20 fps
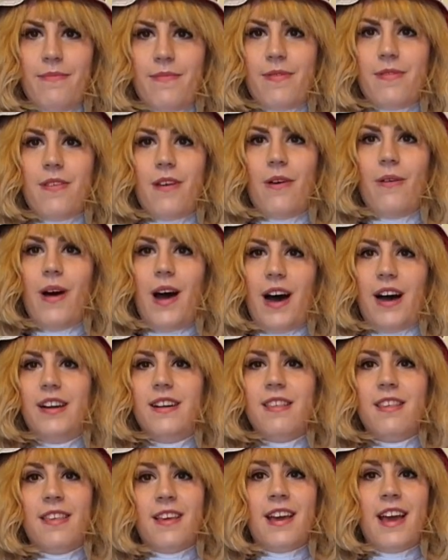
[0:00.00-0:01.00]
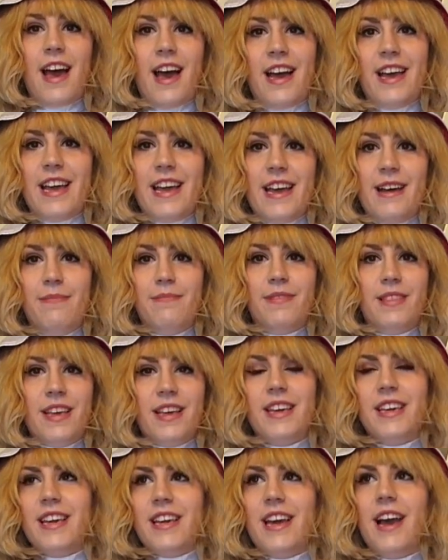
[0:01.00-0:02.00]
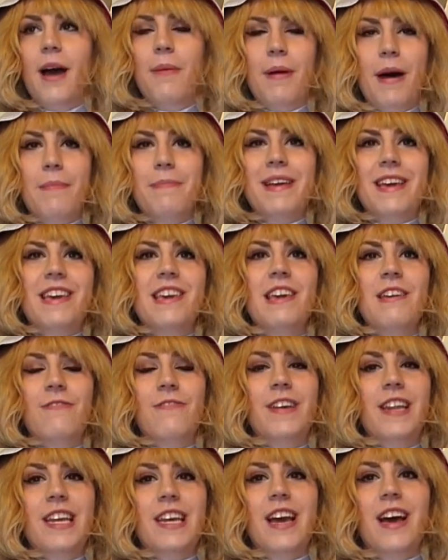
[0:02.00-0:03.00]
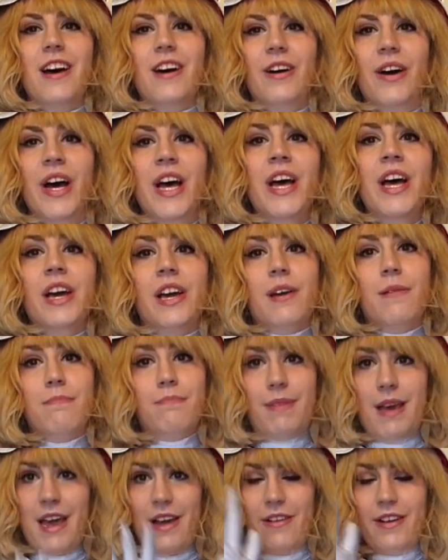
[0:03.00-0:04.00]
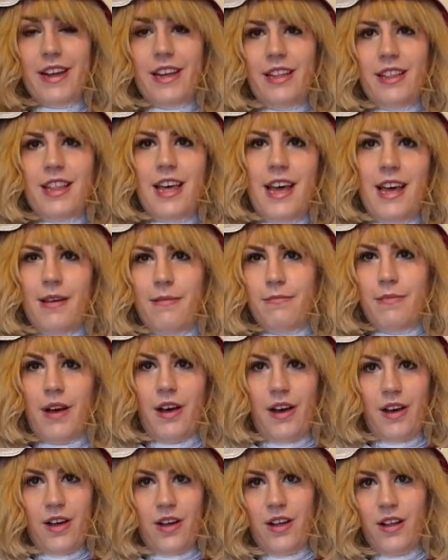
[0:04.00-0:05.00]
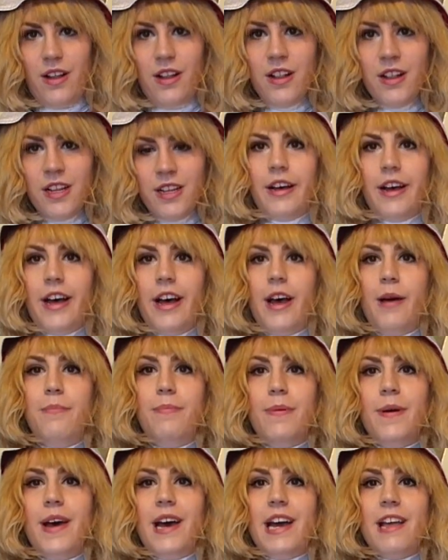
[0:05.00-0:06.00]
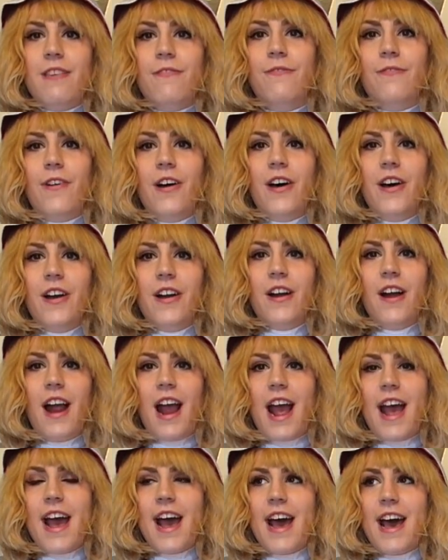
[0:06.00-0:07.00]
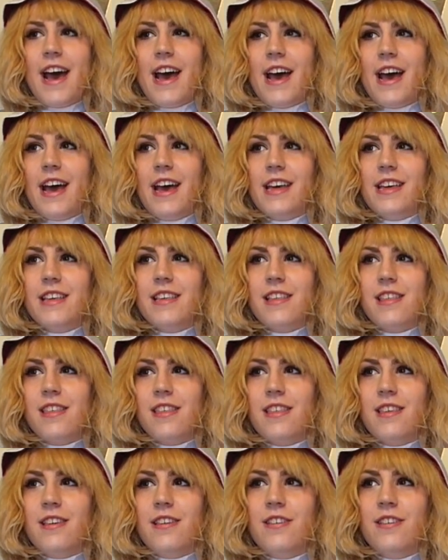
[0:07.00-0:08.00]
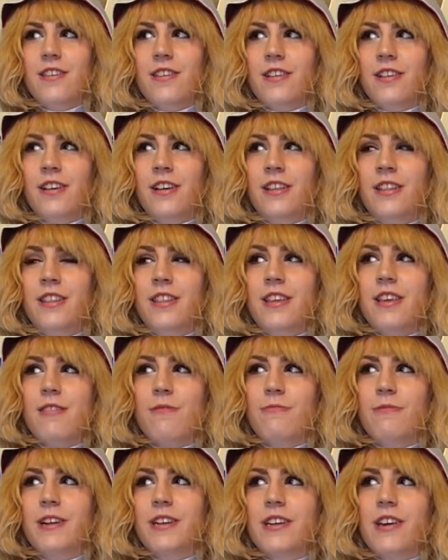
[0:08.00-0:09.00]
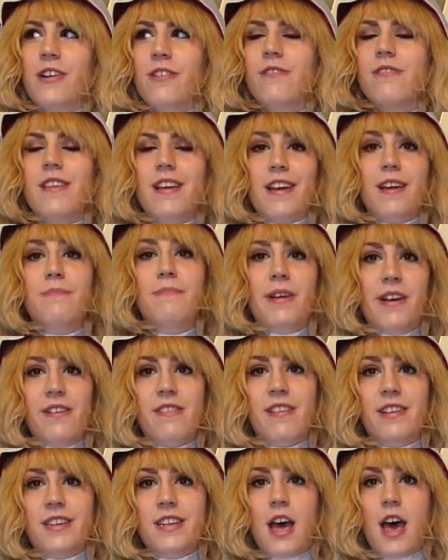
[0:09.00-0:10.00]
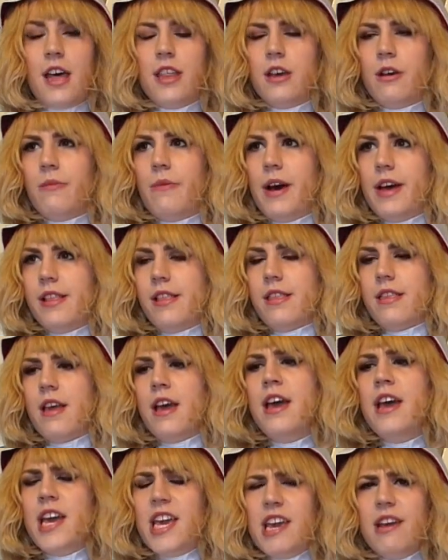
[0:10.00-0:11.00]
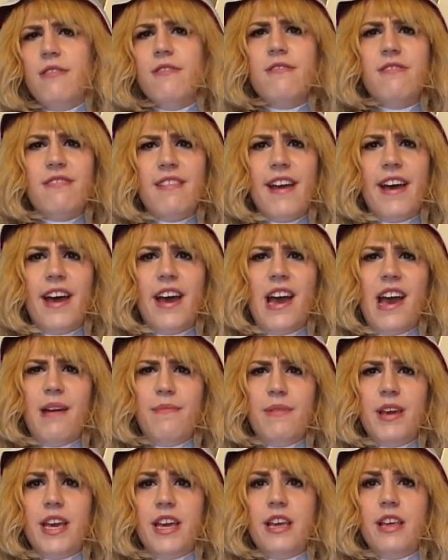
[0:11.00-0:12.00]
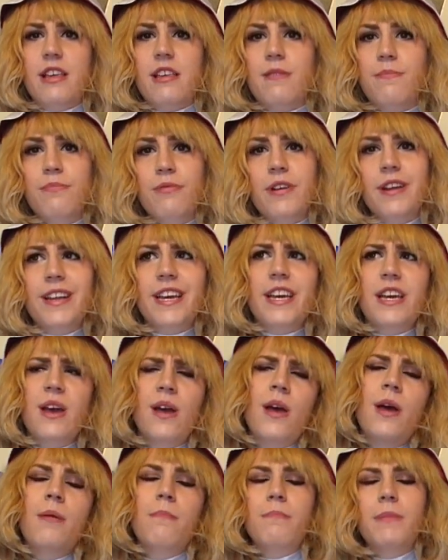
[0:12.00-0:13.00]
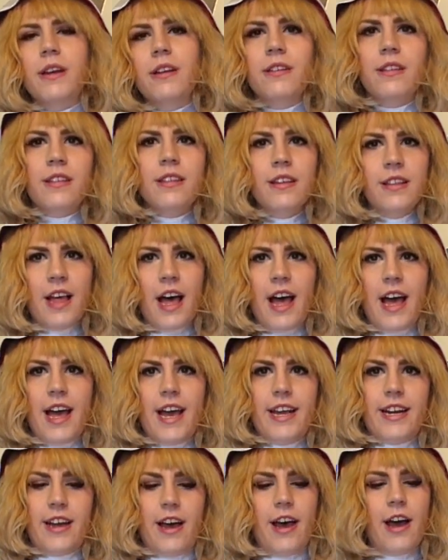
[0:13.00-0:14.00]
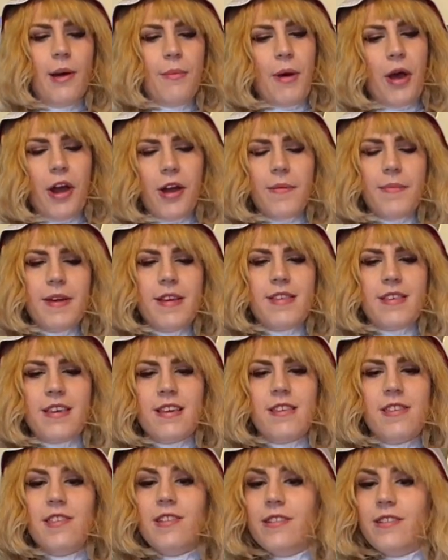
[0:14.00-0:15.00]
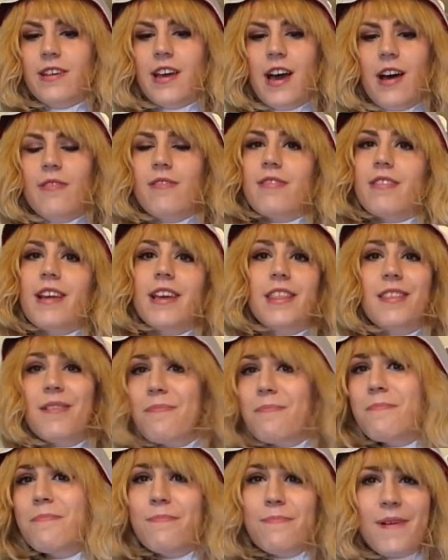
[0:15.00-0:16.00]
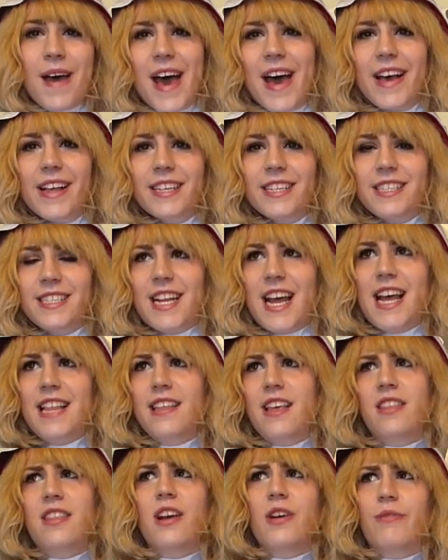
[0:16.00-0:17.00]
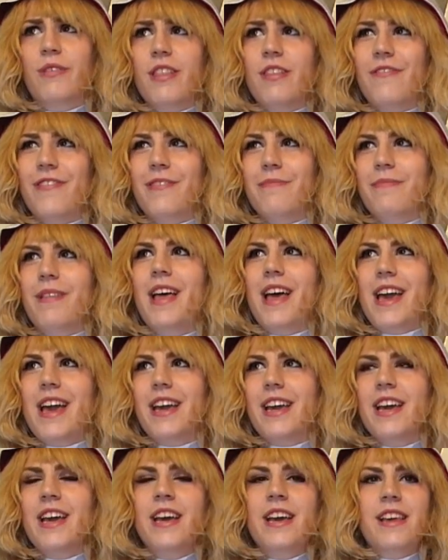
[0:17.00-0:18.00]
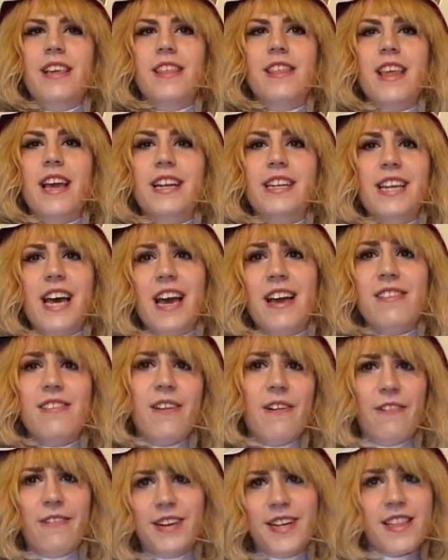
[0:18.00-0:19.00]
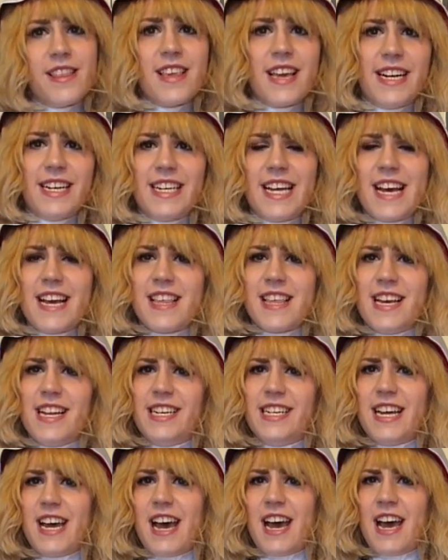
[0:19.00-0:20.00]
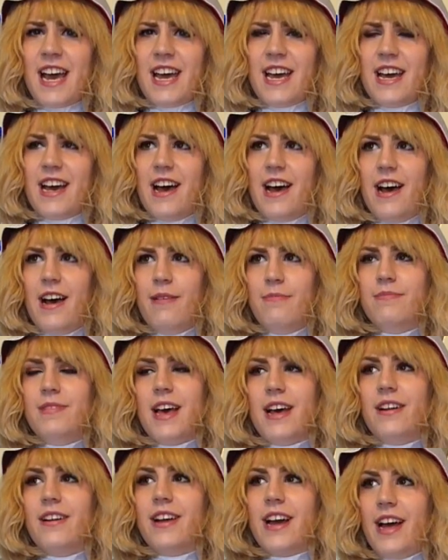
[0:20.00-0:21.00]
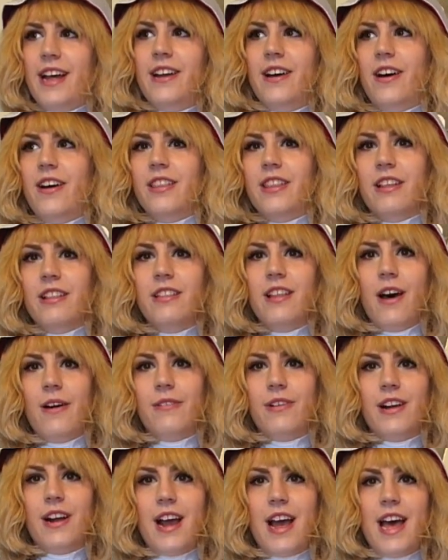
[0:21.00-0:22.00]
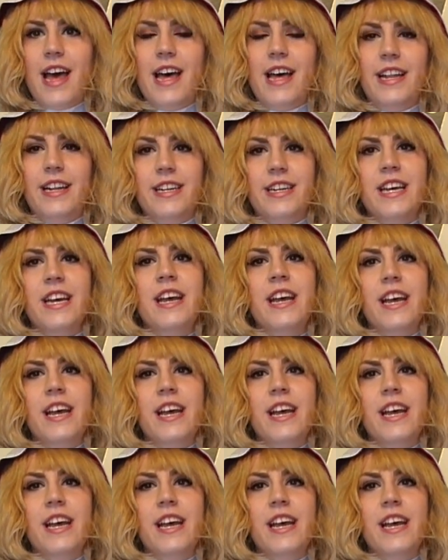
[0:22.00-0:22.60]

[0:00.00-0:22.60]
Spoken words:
so honestly I am thinking about making a video comparing them all. But as far as this one goes in comparison to other ones, HerosTime is pretty middle of the line. RBC Studio is like the best, and then there are ones from like Zentai Zone and Zentai that are kind of on the lower end,